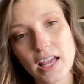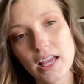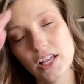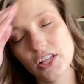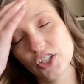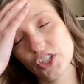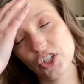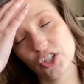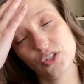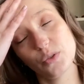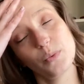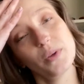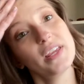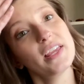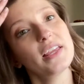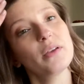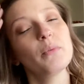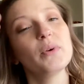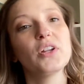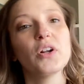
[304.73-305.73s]
It's just
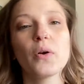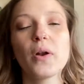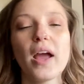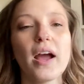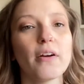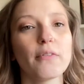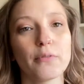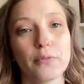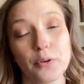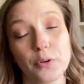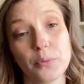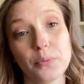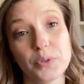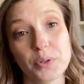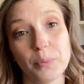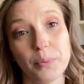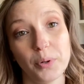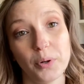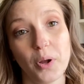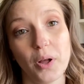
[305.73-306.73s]
we don't have room
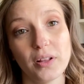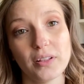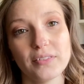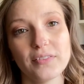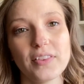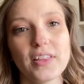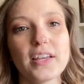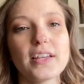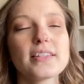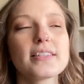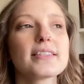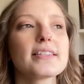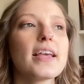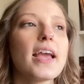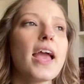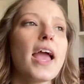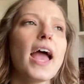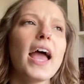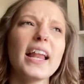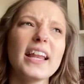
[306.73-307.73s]
to put all of this.
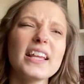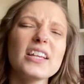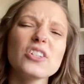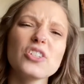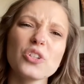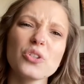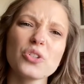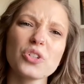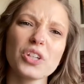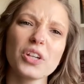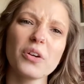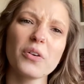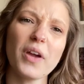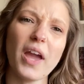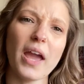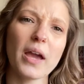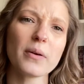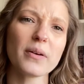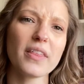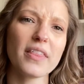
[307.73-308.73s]
And he's usually
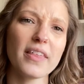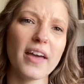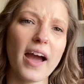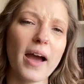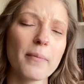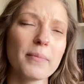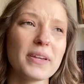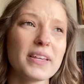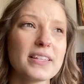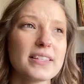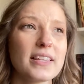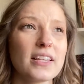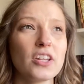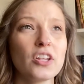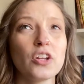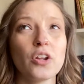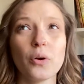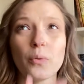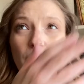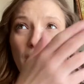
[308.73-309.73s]
okay with that because then,
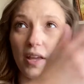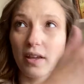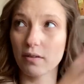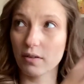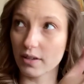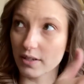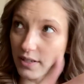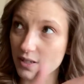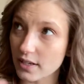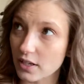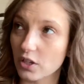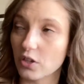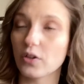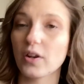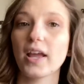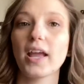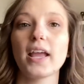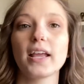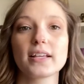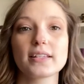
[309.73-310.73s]
we continue
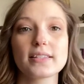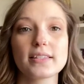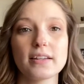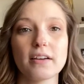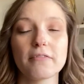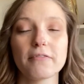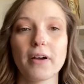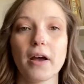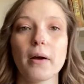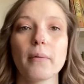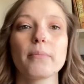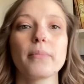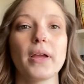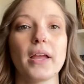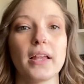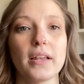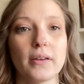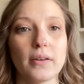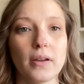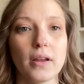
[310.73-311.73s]
to hang stuff up
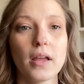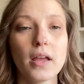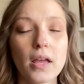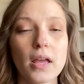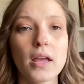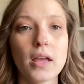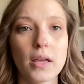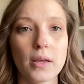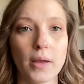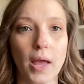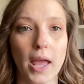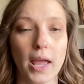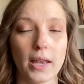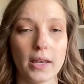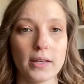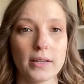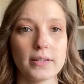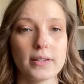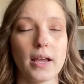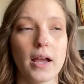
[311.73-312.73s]
and
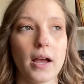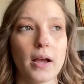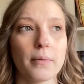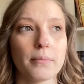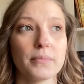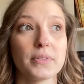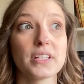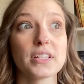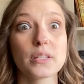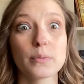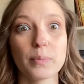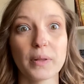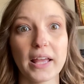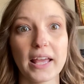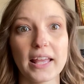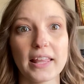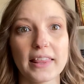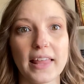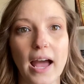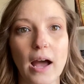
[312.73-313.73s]

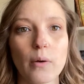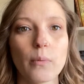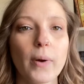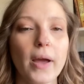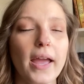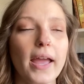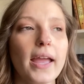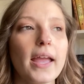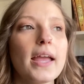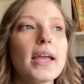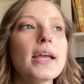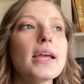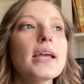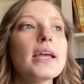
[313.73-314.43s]
display it that way.